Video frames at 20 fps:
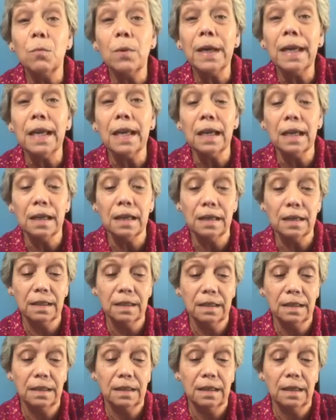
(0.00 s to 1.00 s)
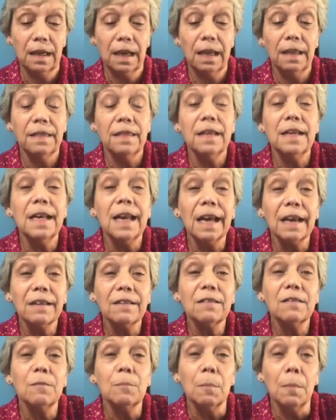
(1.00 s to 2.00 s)
week and the
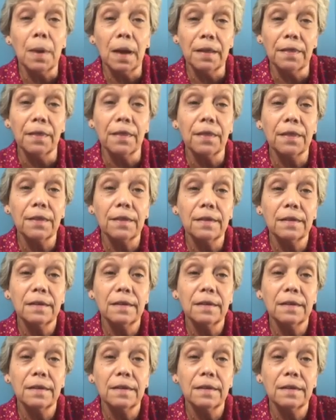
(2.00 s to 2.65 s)
next month